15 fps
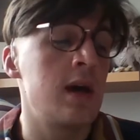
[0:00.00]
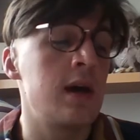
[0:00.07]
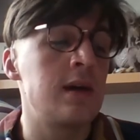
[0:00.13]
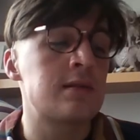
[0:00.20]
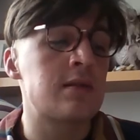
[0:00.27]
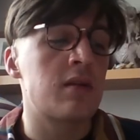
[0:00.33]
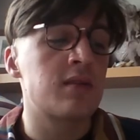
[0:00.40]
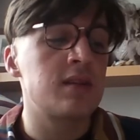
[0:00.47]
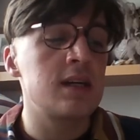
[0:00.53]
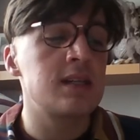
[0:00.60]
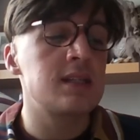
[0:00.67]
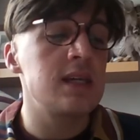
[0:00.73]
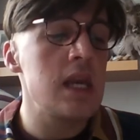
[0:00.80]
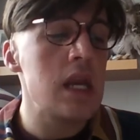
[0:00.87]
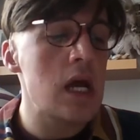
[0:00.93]
So
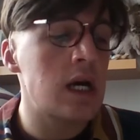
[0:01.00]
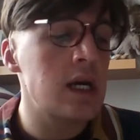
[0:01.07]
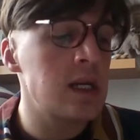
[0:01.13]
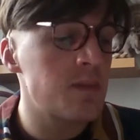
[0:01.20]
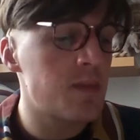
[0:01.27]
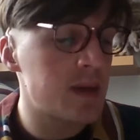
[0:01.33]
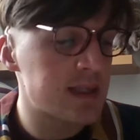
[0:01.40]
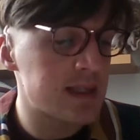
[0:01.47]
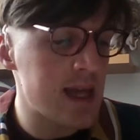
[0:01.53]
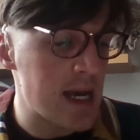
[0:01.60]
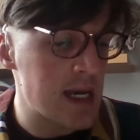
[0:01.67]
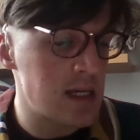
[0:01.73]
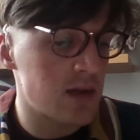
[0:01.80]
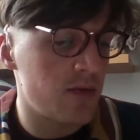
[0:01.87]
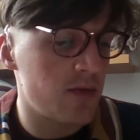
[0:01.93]

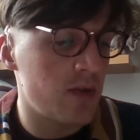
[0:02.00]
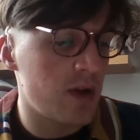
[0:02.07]
39%